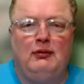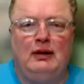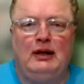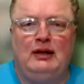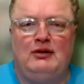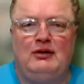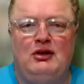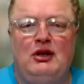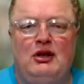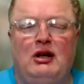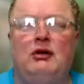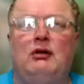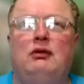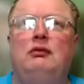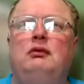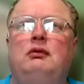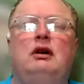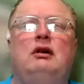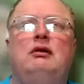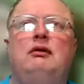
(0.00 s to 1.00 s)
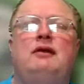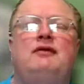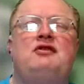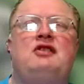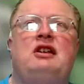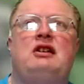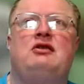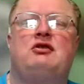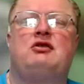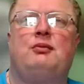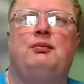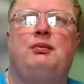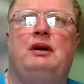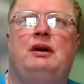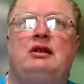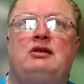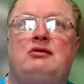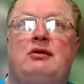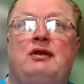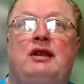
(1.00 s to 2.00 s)
no ifs, ands, or
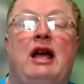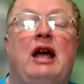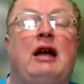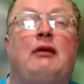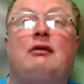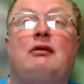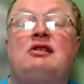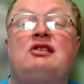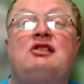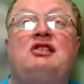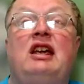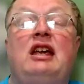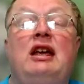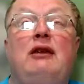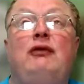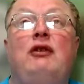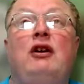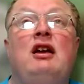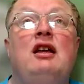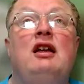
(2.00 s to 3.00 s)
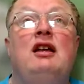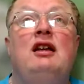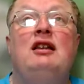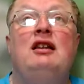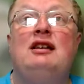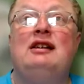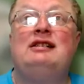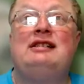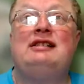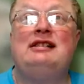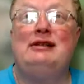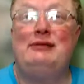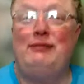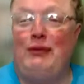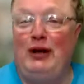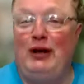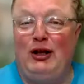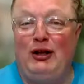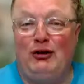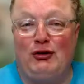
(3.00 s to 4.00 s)
buts with that. Well, Steve, this
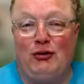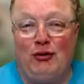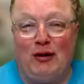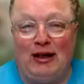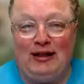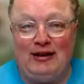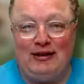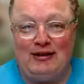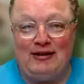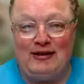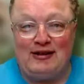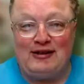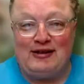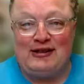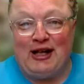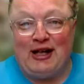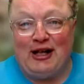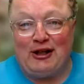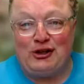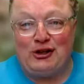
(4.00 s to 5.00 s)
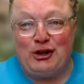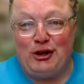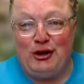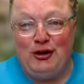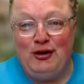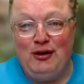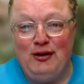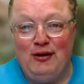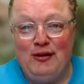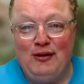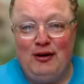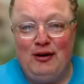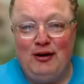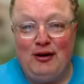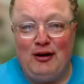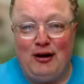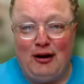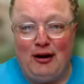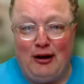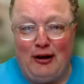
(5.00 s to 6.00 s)
has been quite the discussion
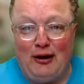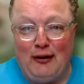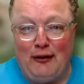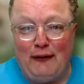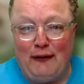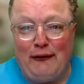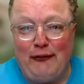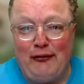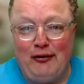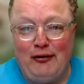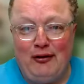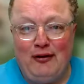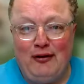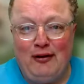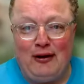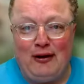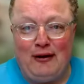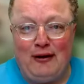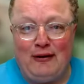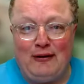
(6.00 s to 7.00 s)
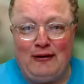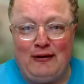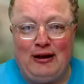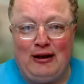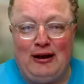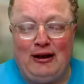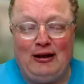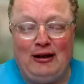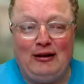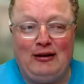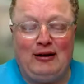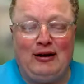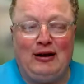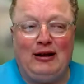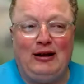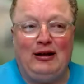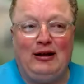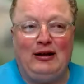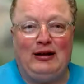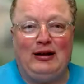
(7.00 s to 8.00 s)
of
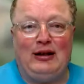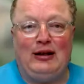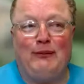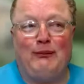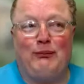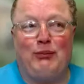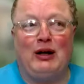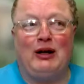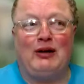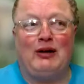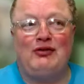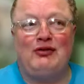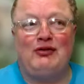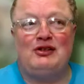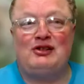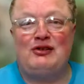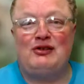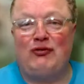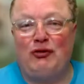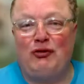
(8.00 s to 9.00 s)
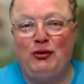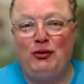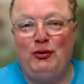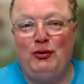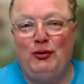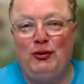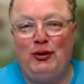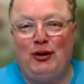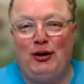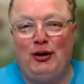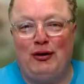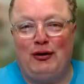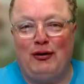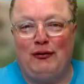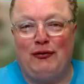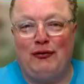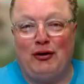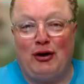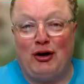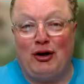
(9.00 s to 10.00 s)
the breakfast food
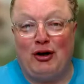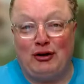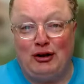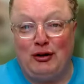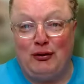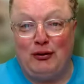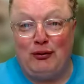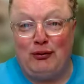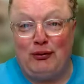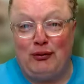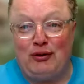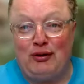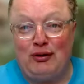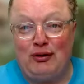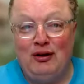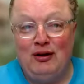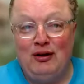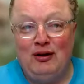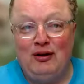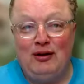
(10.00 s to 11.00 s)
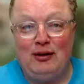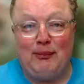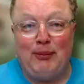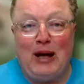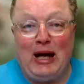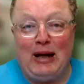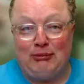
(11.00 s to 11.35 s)
of our youth, the